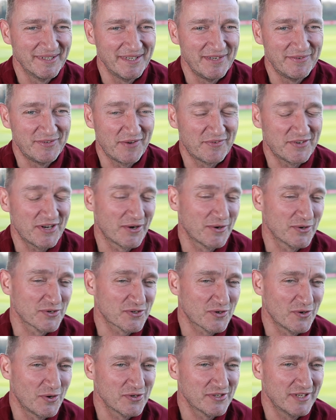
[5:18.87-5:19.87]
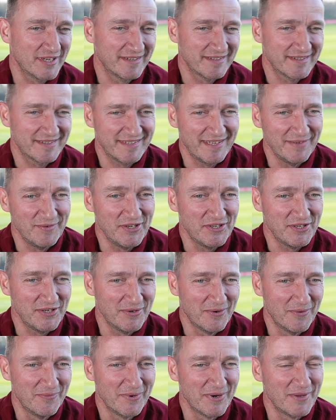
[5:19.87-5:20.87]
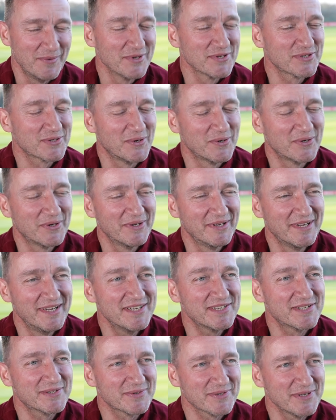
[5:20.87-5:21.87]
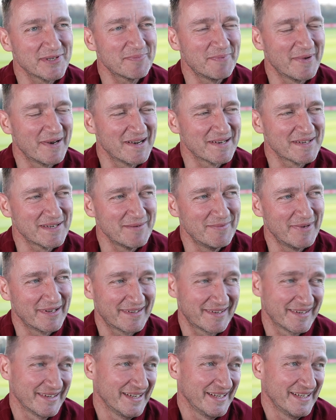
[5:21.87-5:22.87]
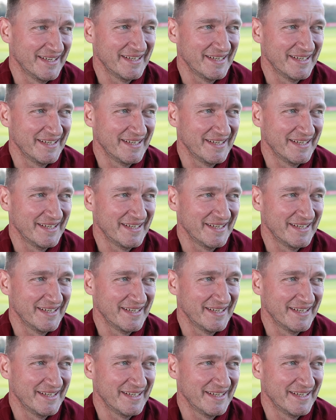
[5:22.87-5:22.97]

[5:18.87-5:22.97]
if Shevchenko scores, then Stevie G hopefully will score his penalty, but